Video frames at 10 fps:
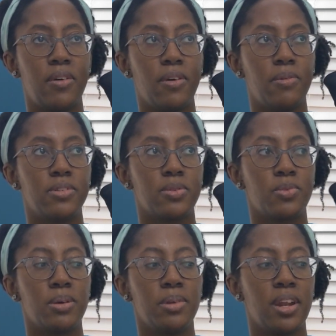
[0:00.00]
it was a
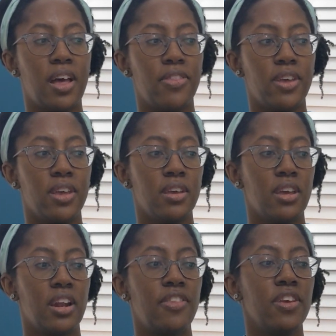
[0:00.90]
remnant, I think.
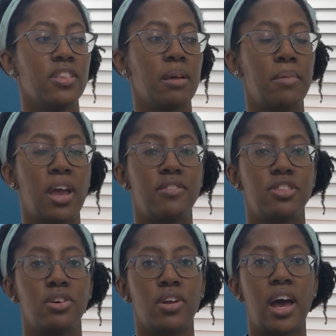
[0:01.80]
And I think they may have
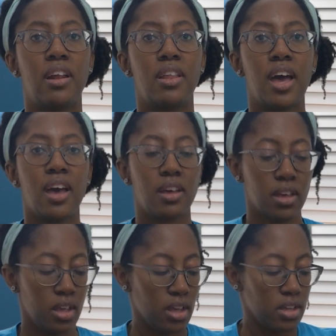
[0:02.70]
sold out of that.
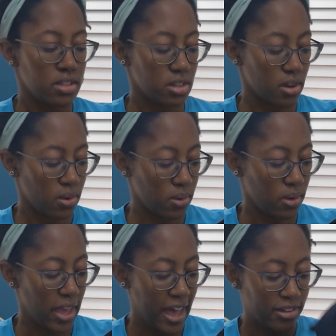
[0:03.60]
So
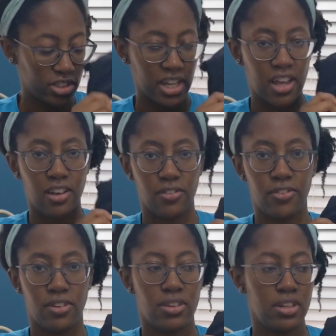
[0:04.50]
I'll check
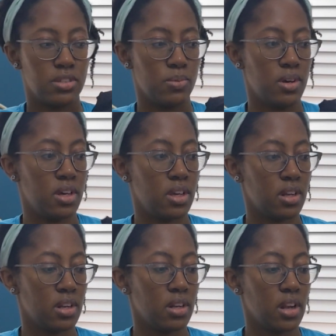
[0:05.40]
for this
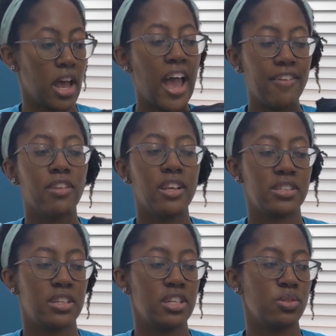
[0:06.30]
one. I have a link
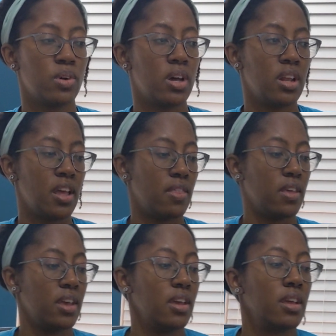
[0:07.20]
to this one, and
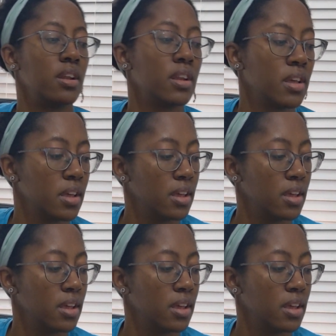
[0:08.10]
then